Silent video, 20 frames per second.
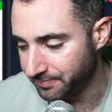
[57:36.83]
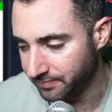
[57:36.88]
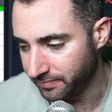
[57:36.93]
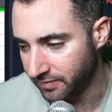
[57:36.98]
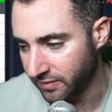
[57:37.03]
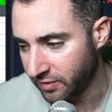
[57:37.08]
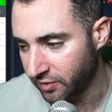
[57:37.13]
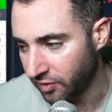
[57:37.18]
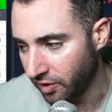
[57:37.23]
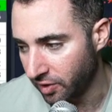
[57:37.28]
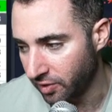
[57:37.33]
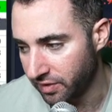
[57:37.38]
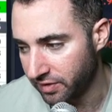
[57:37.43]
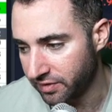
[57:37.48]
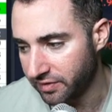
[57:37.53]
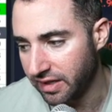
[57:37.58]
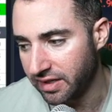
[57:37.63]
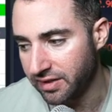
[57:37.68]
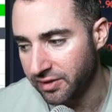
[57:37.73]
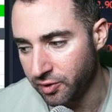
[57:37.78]
So
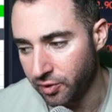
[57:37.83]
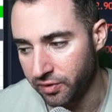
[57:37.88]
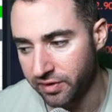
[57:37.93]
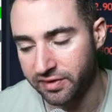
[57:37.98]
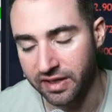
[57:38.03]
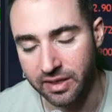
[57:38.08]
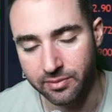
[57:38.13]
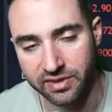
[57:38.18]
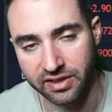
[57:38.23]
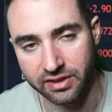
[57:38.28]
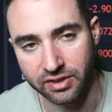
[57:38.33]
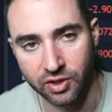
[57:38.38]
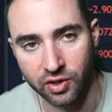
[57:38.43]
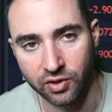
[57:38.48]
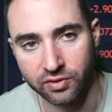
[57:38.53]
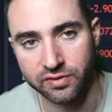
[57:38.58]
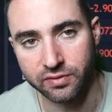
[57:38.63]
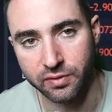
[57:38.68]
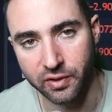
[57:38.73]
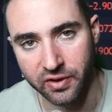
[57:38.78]
the same thing
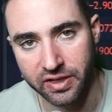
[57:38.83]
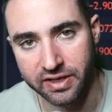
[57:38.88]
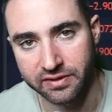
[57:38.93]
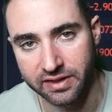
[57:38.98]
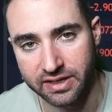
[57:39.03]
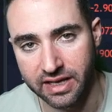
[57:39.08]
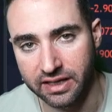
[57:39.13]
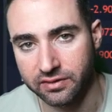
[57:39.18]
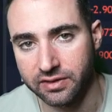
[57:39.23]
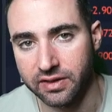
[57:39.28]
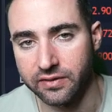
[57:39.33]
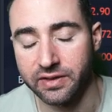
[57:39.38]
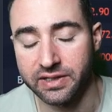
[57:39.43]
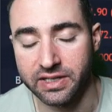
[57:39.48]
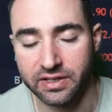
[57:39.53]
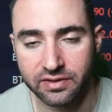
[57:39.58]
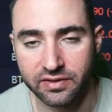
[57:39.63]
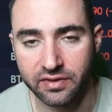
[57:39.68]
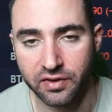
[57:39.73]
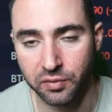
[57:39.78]
goes. If we were to hit the next level, I
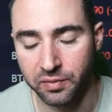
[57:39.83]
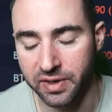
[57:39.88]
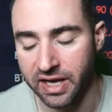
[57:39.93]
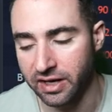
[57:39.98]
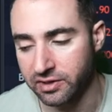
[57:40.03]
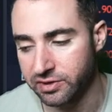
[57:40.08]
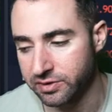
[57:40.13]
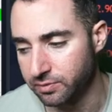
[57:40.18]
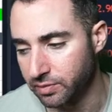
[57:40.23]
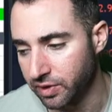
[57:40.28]
need to see the reaction.